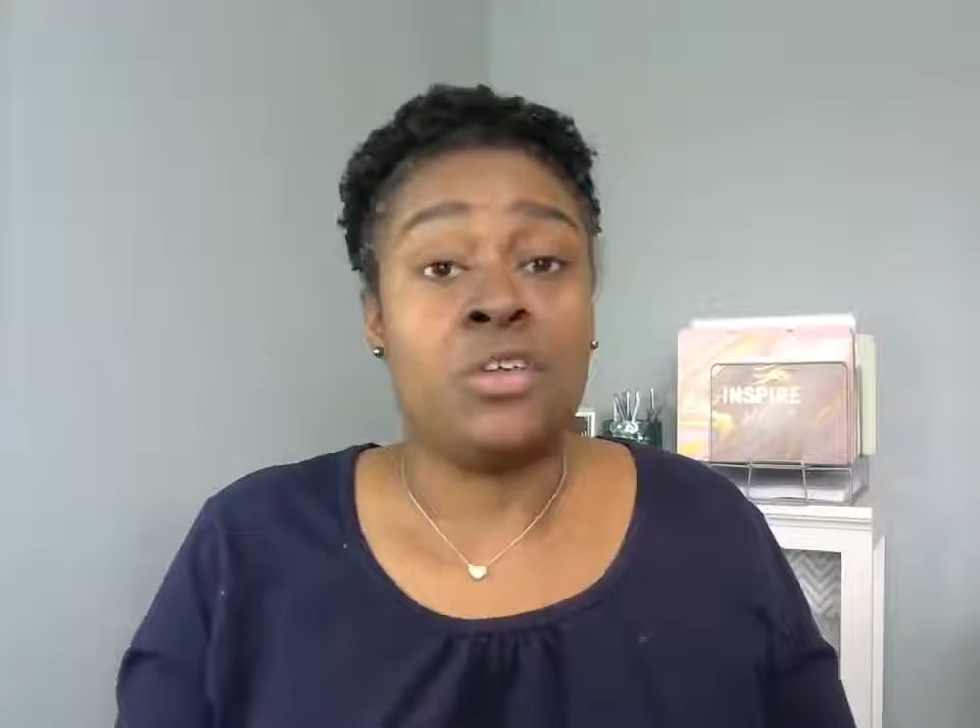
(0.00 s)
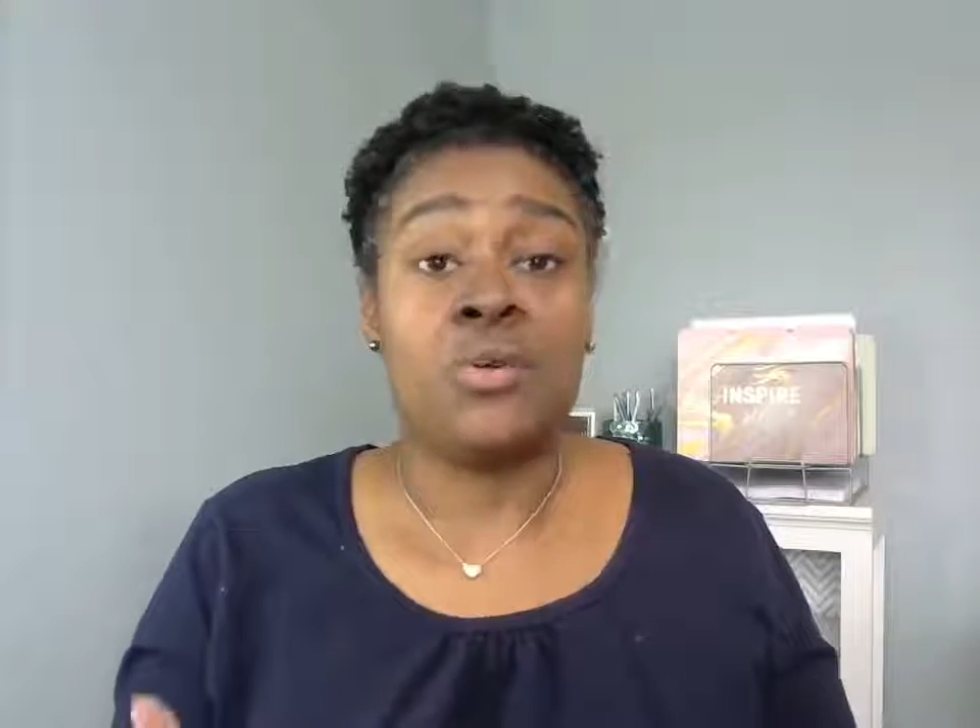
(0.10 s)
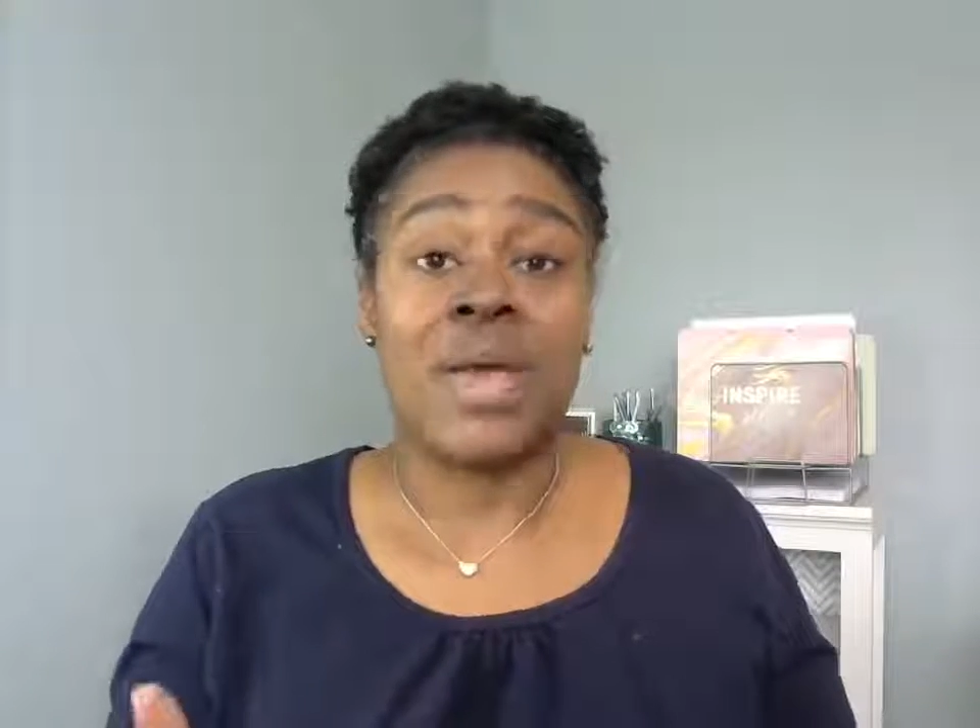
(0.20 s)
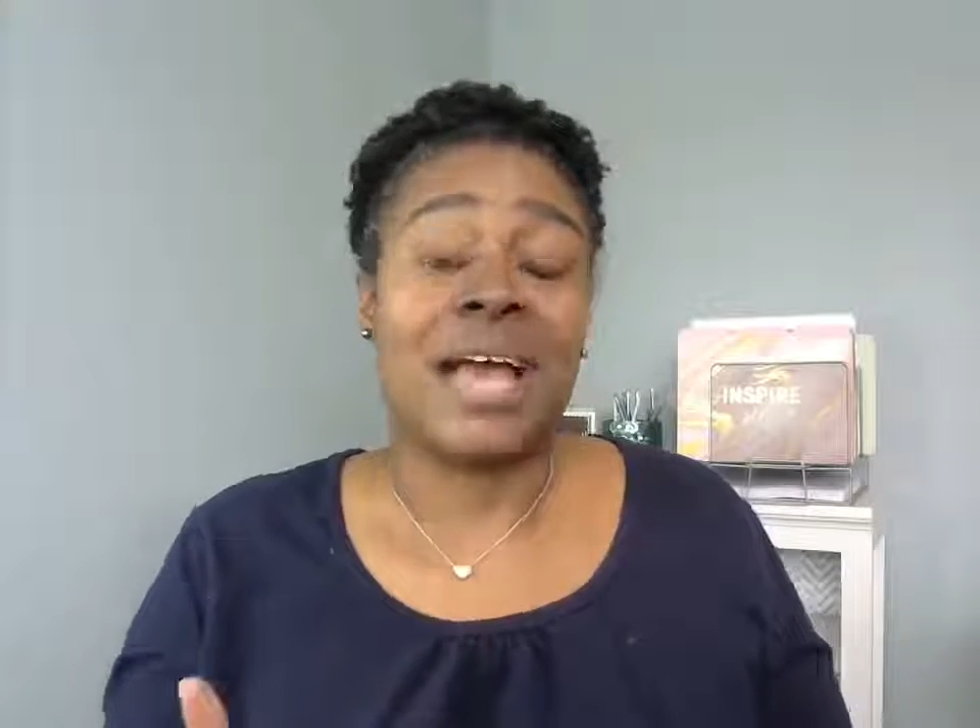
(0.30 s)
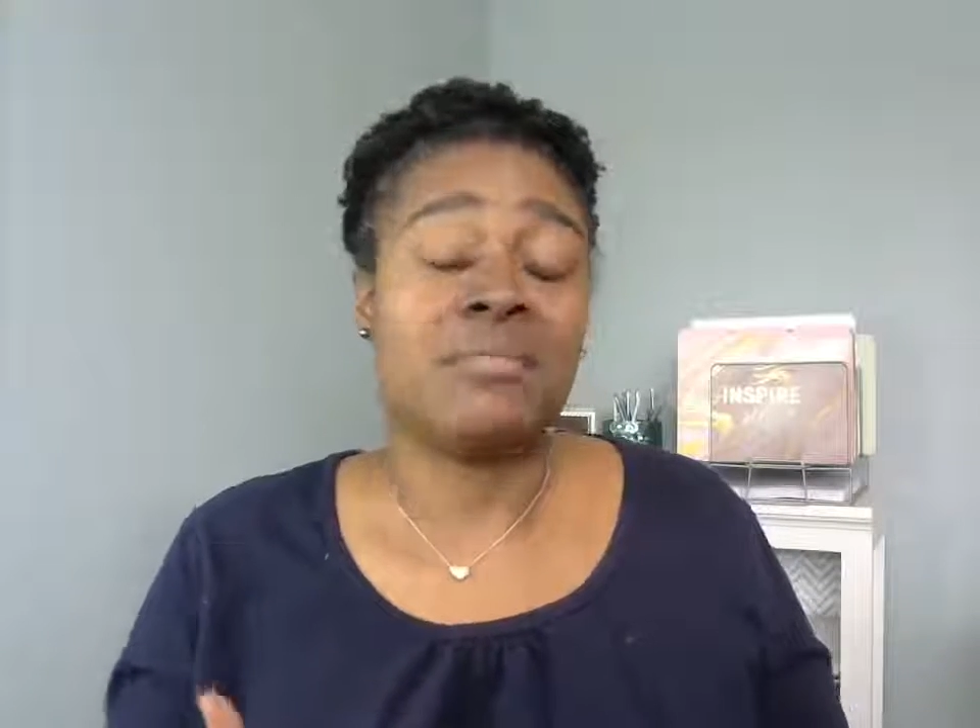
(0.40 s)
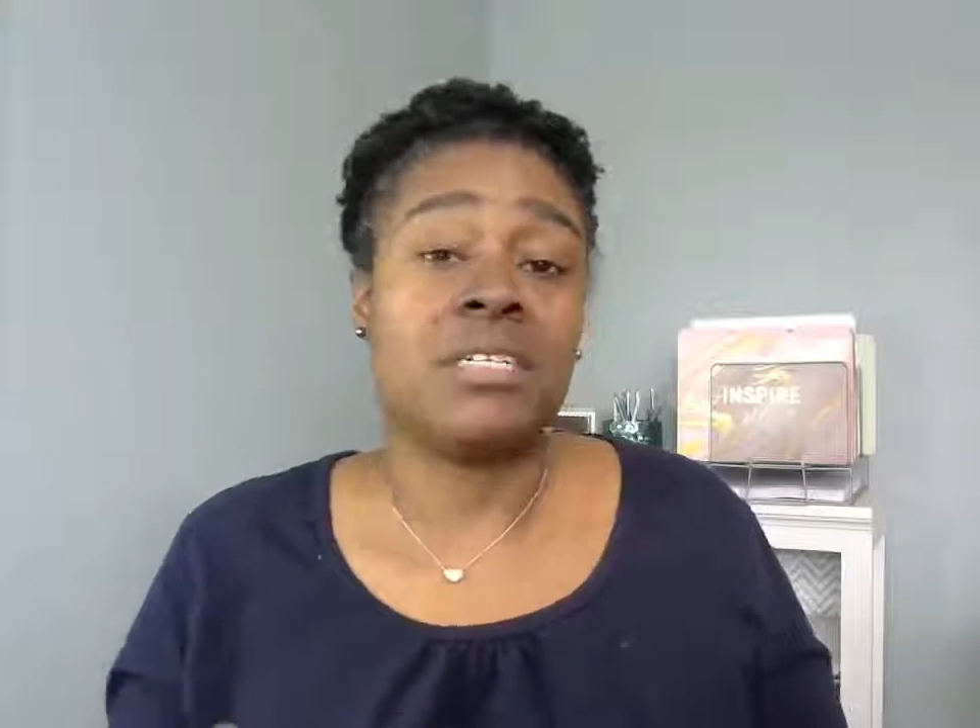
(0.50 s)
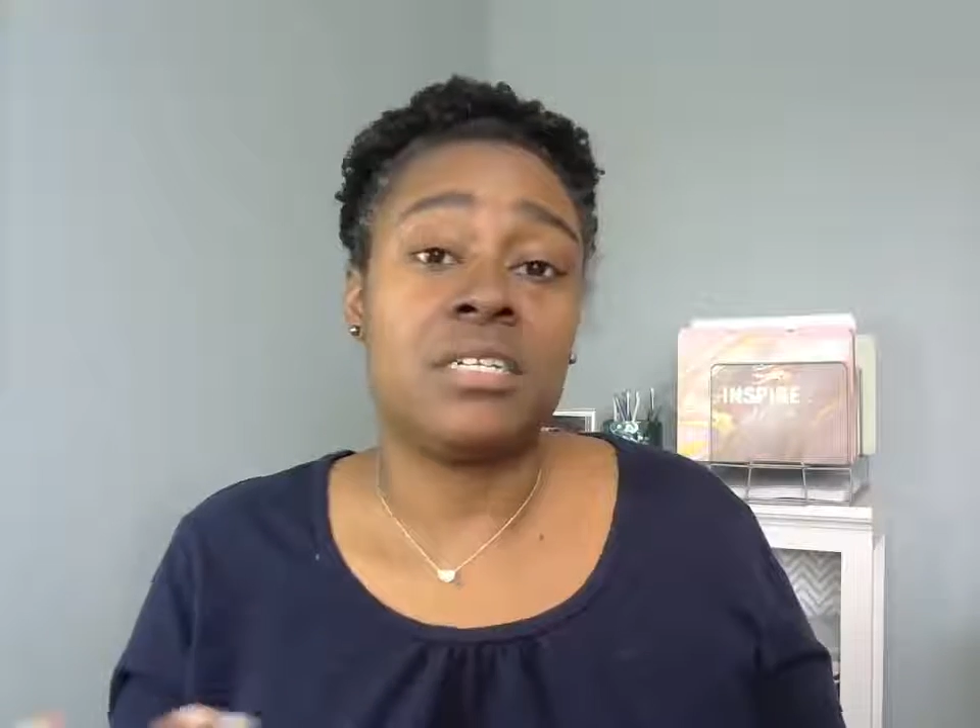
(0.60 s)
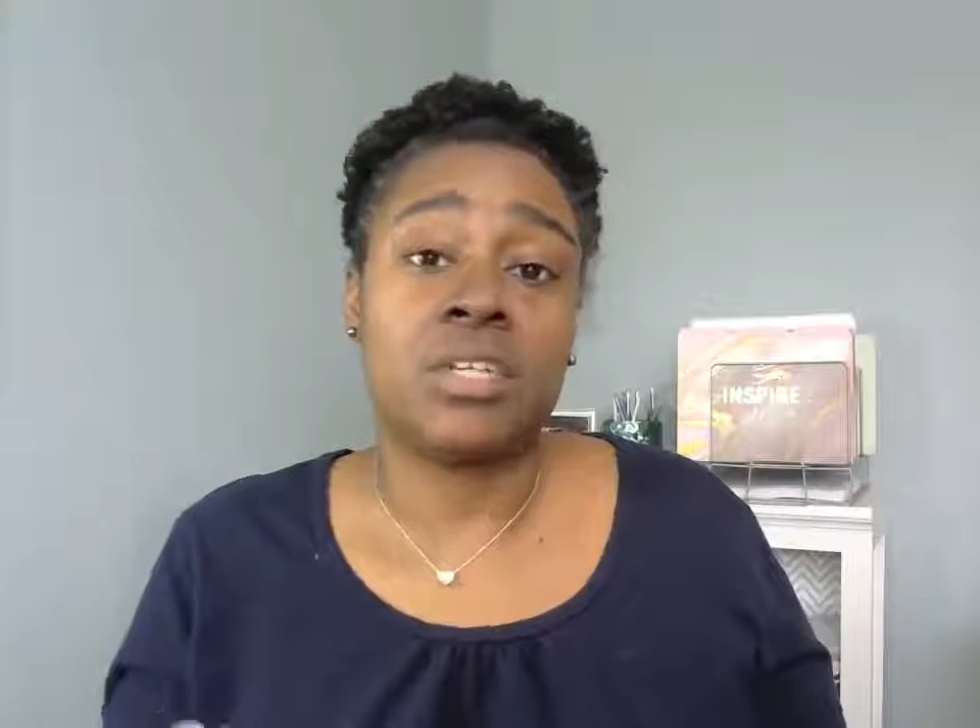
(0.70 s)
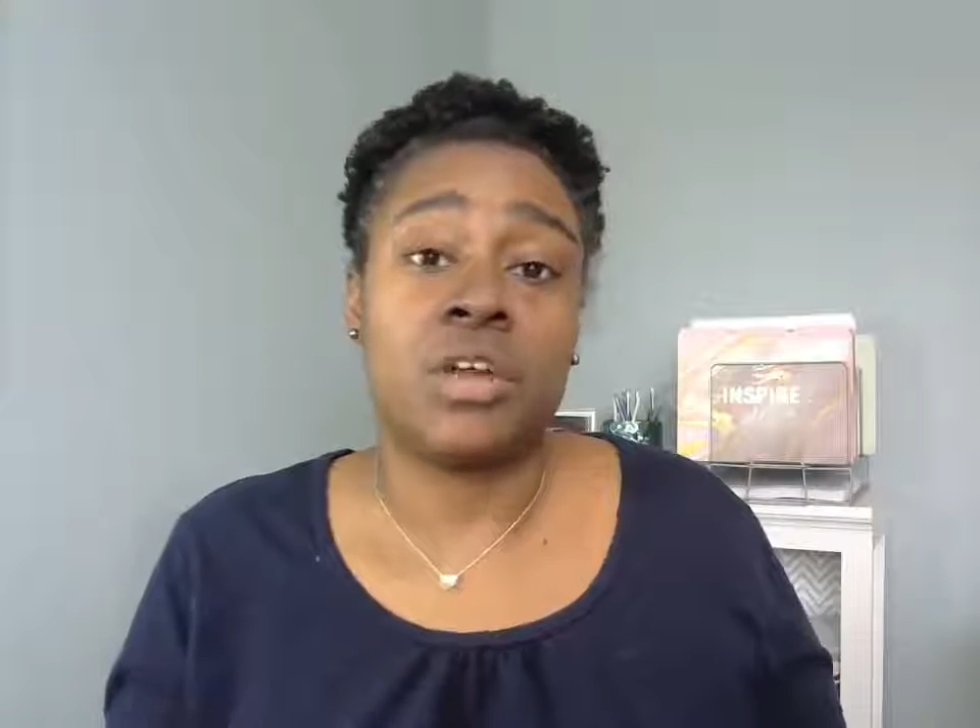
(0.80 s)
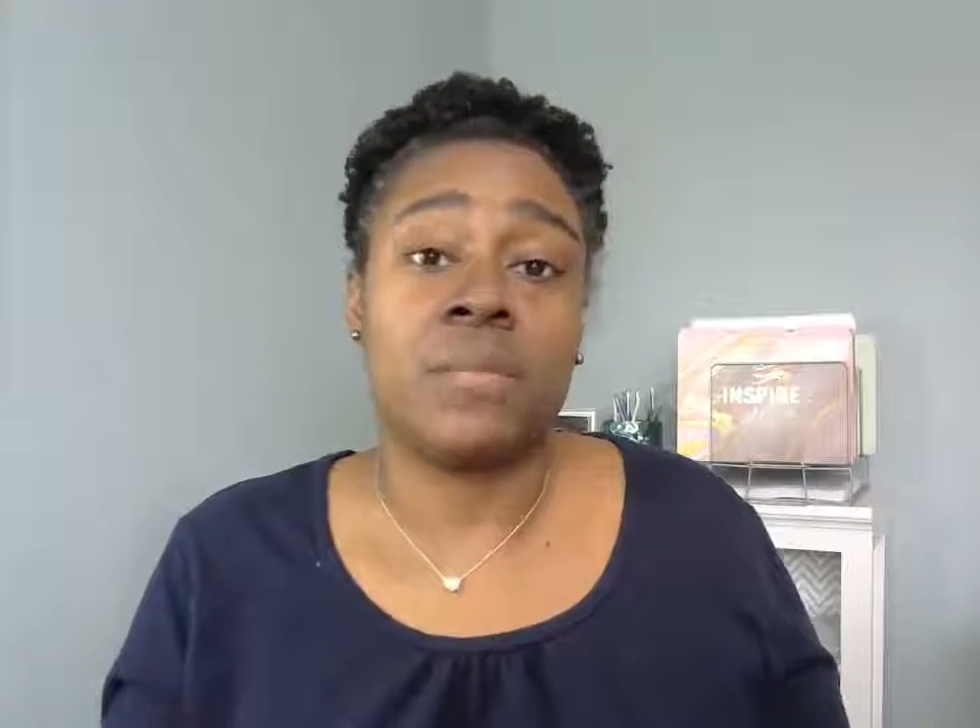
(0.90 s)
you have to
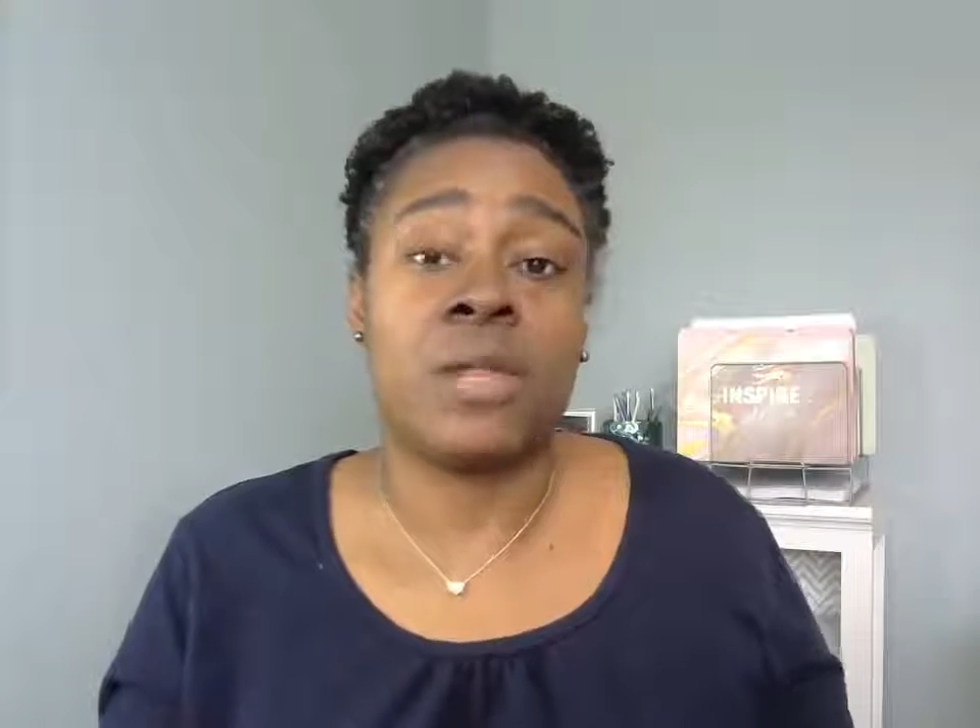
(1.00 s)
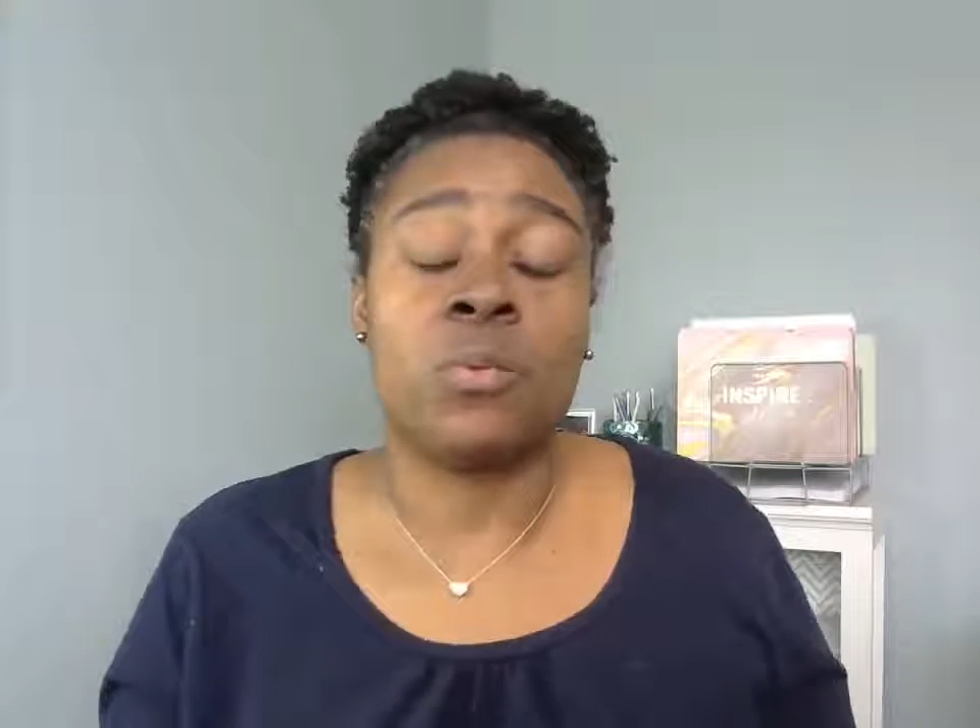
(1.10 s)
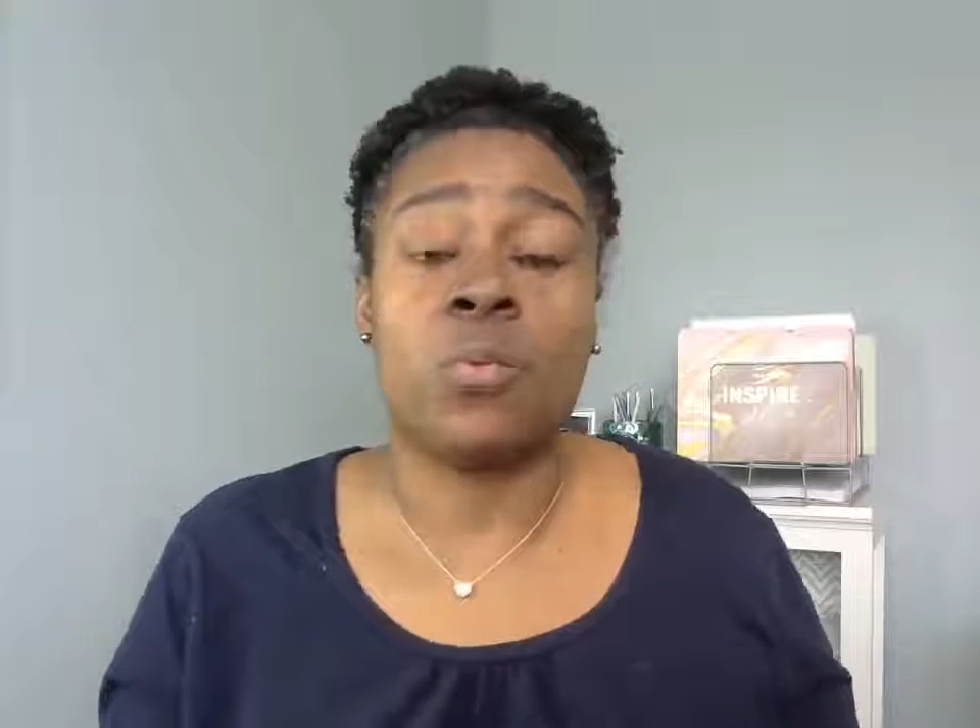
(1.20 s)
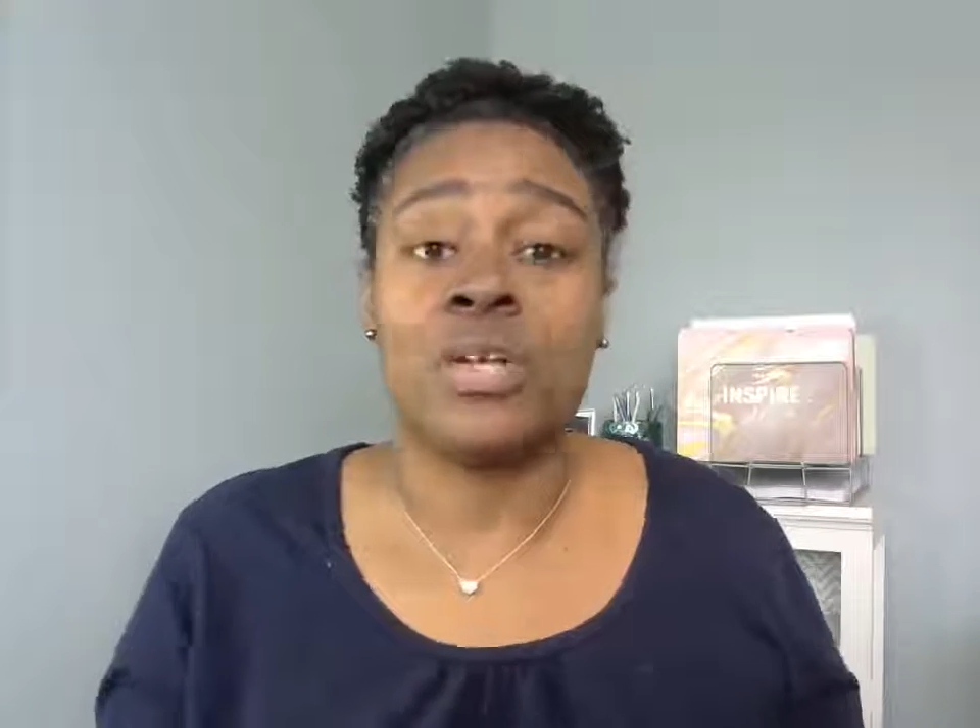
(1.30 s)
determine